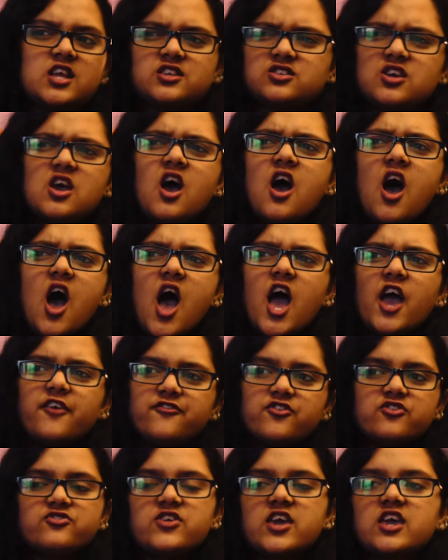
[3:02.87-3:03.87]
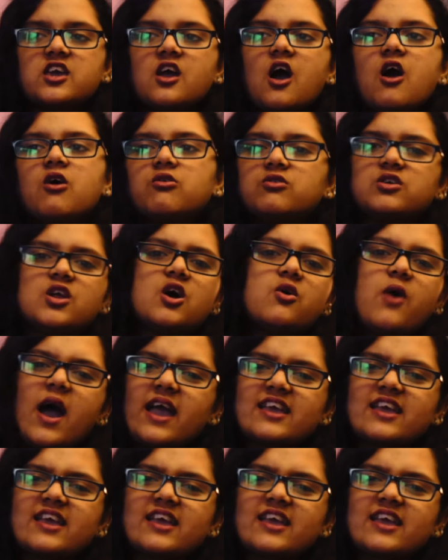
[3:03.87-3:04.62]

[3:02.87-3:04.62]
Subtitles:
And if you think, oh no,